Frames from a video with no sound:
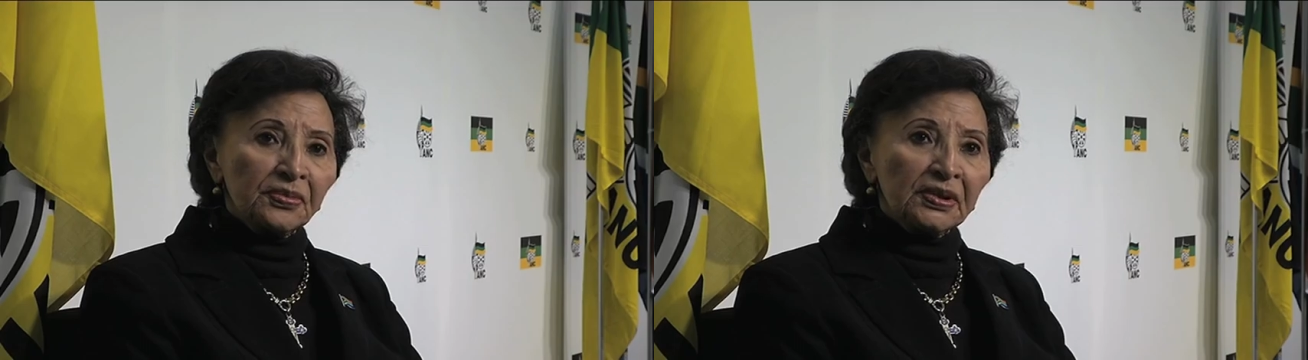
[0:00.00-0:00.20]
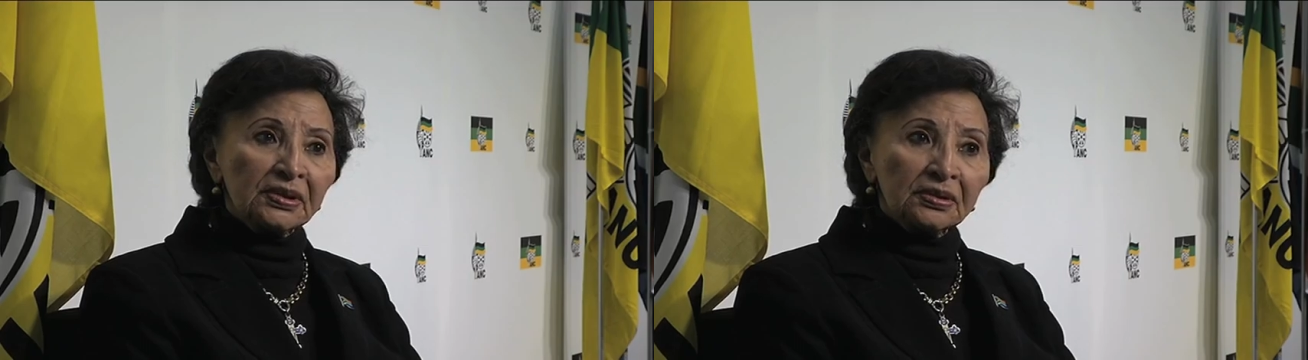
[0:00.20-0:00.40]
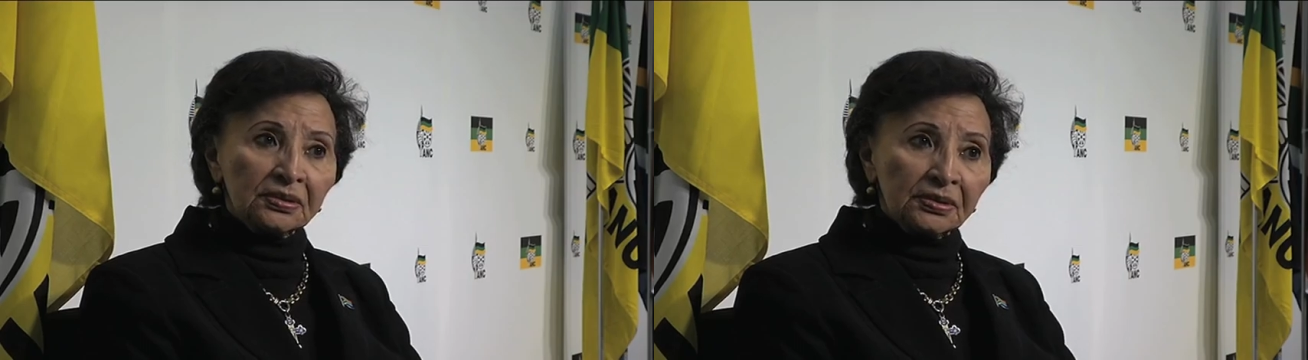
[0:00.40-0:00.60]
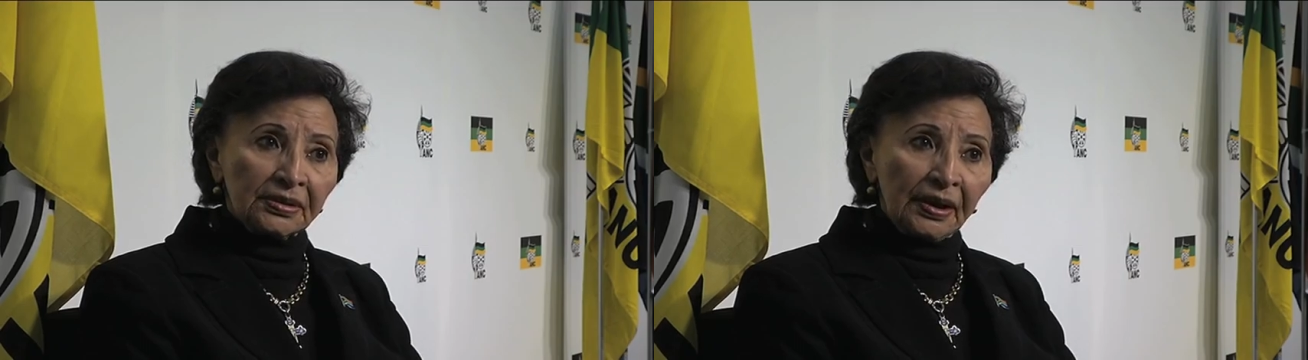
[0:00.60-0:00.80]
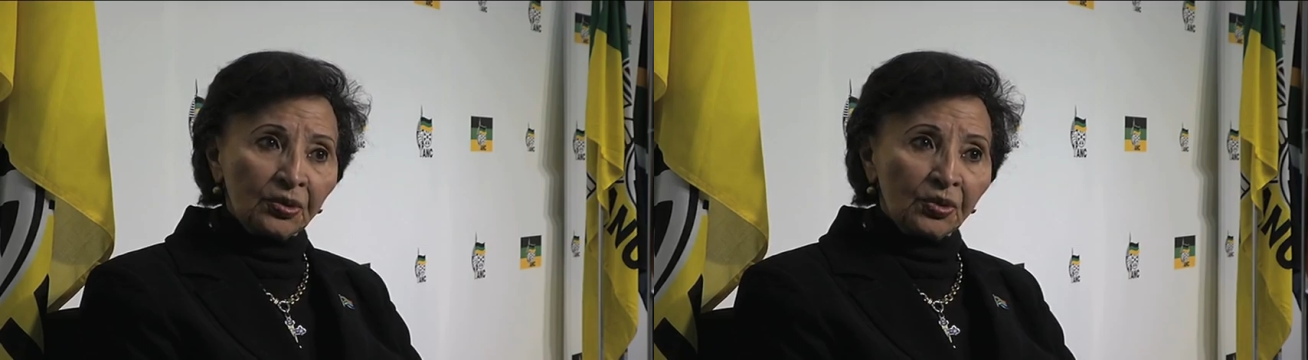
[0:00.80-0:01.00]
Very
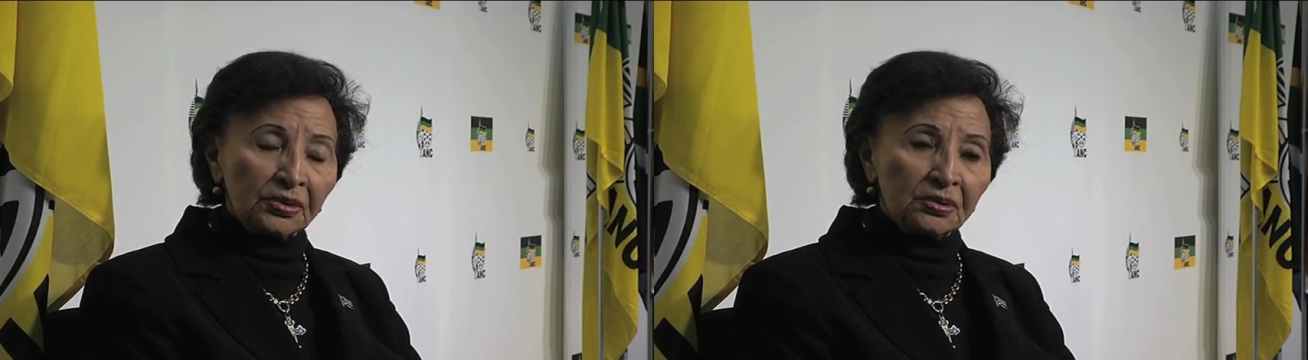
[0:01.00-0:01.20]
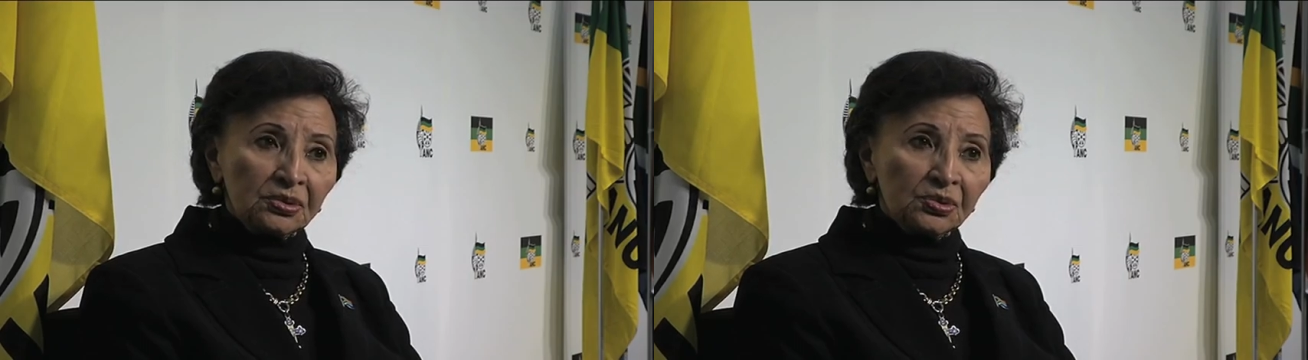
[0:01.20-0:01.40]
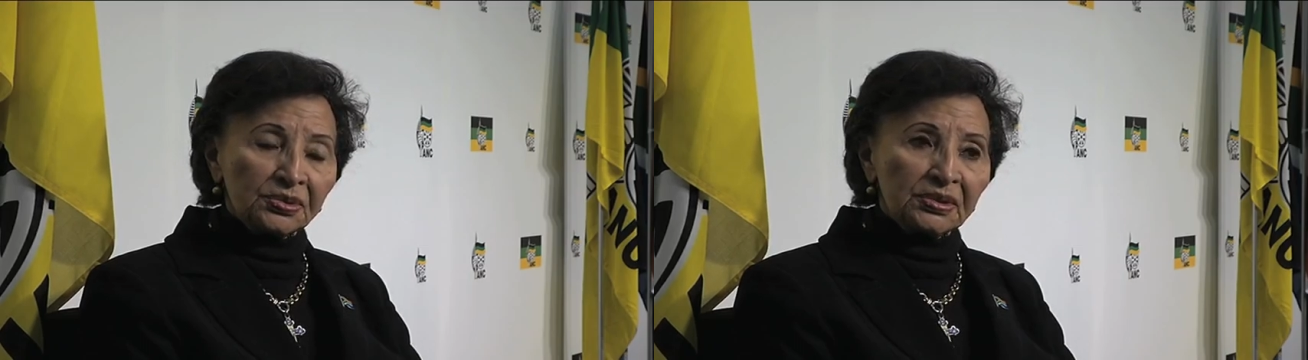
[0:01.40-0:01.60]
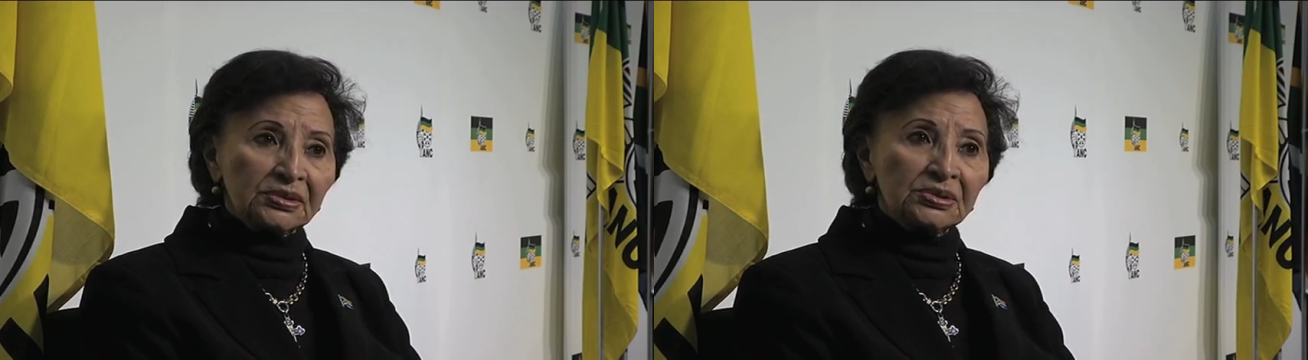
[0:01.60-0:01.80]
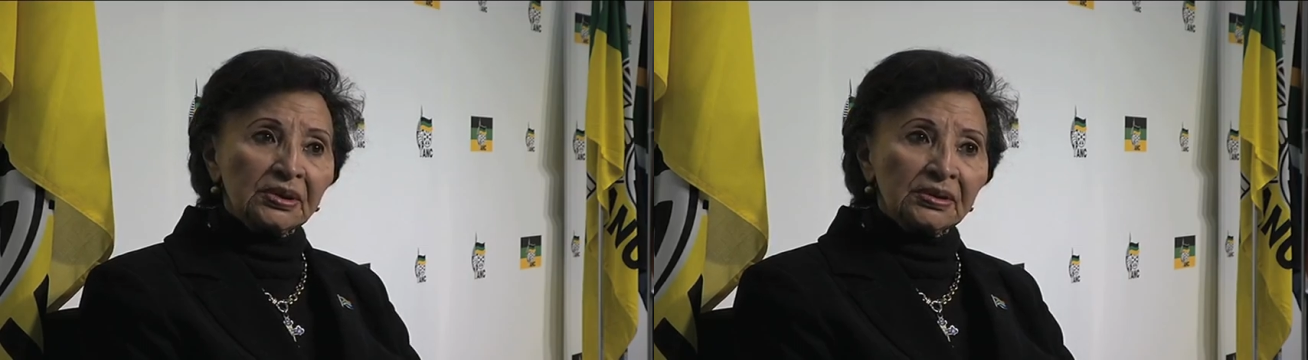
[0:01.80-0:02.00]
early I got the news
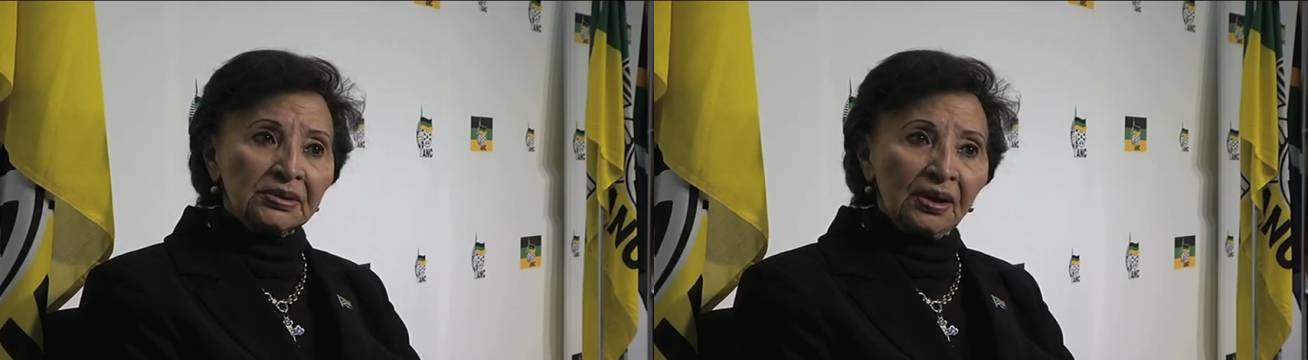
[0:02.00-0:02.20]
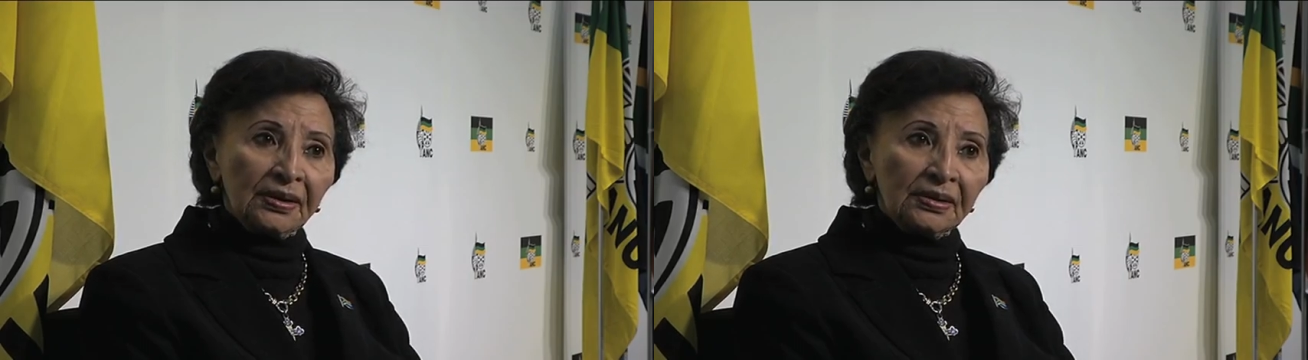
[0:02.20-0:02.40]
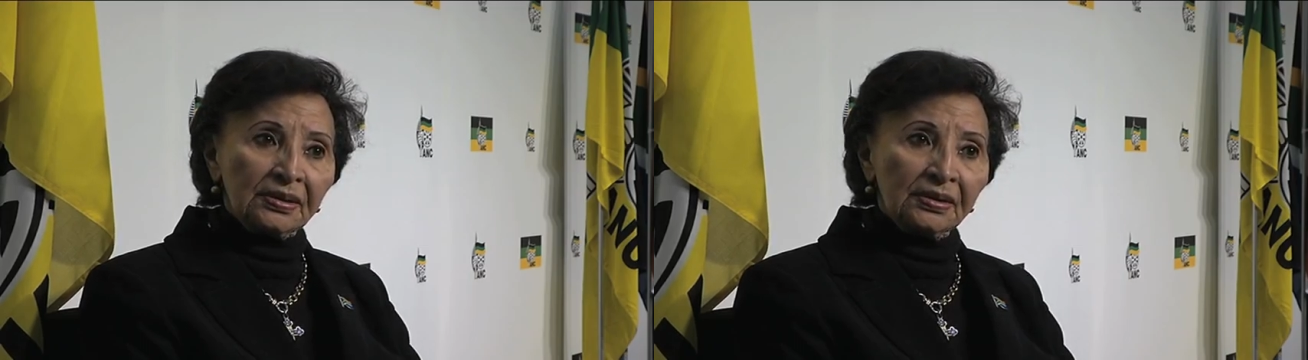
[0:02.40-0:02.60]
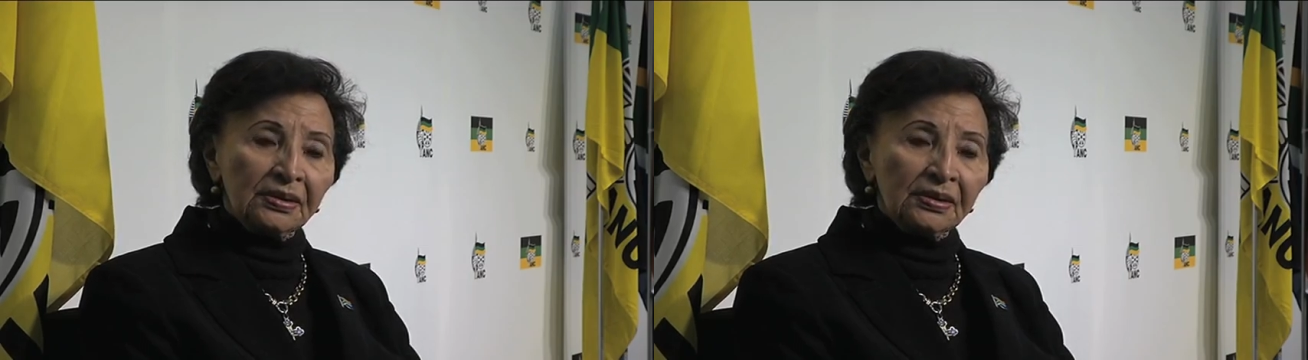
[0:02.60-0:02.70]
that she had died.